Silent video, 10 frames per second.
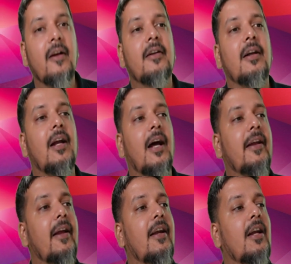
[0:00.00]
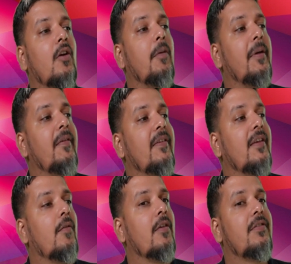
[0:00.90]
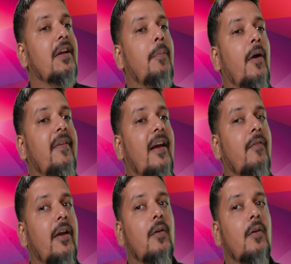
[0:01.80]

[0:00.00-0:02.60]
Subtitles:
the aggregate turnover in previous year was 3.75